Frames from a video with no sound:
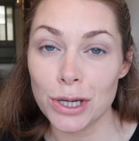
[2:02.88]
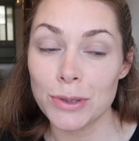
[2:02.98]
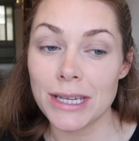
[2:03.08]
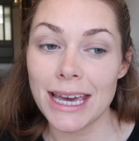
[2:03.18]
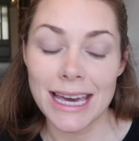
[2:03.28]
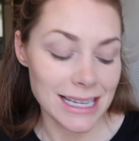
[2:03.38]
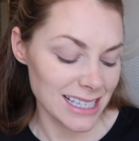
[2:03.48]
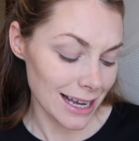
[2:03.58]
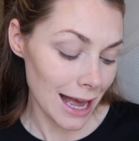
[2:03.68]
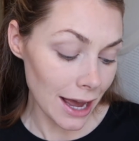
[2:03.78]
use
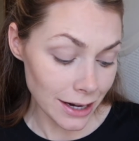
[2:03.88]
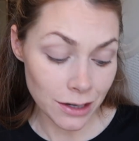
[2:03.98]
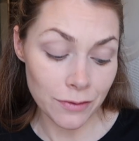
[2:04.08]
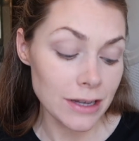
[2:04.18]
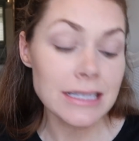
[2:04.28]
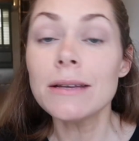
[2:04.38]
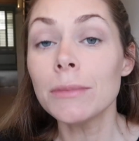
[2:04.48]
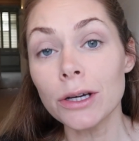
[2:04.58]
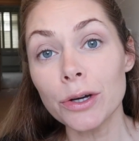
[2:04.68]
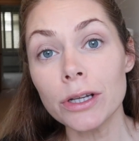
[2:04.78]
is kind of a
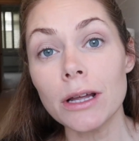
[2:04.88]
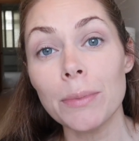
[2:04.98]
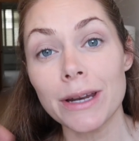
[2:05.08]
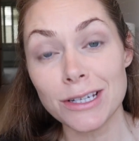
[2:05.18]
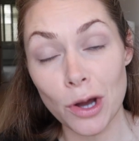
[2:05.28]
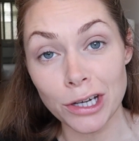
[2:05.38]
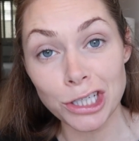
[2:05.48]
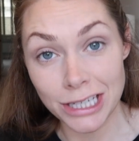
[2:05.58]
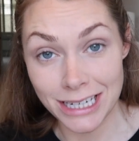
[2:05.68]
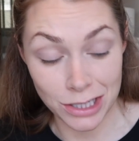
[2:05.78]
similar colour, but it's got a
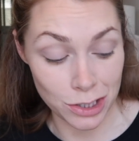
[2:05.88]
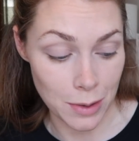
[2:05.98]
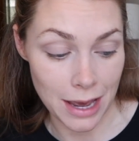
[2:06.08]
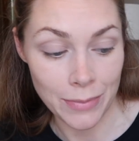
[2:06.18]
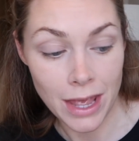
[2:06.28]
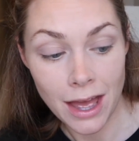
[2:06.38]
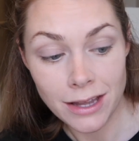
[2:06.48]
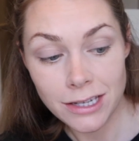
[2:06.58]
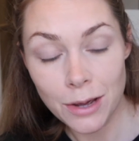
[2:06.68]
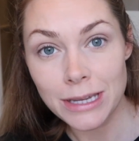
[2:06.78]
sheen to it.
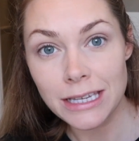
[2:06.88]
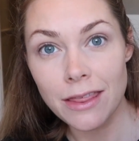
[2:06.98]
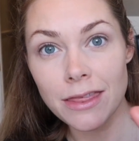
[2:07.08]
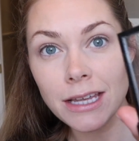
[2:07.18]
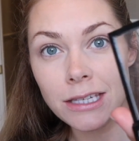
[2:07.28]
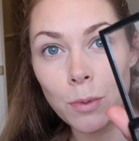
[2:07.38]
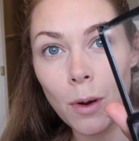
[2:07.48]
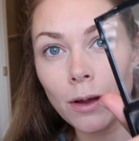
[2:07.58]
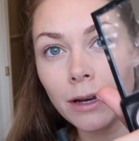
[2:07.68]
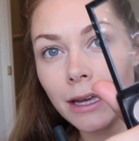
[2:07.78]
So it's this
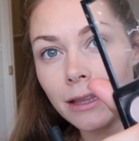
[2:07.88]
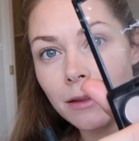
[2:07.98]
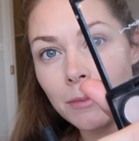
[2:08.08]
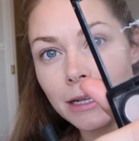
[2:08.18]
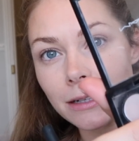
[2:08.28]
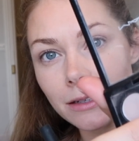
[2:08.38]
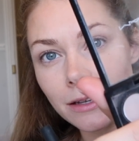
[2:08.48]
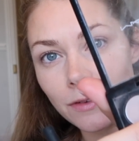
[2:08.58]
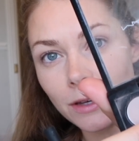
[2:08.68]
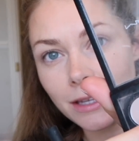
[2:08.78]
one in the middle,
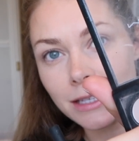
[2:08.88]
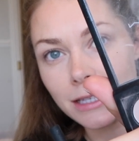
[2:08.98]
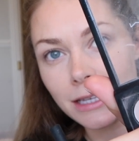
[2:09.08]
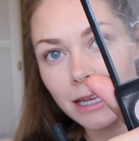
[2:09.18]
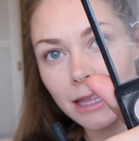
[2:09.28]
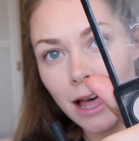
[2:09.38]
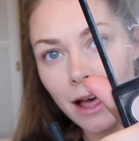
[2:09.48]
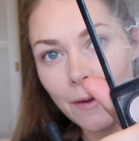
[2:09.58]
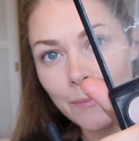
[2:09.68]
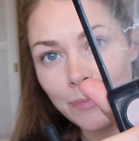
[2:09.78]
if you can see
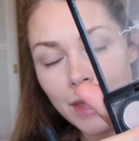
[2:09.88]
that.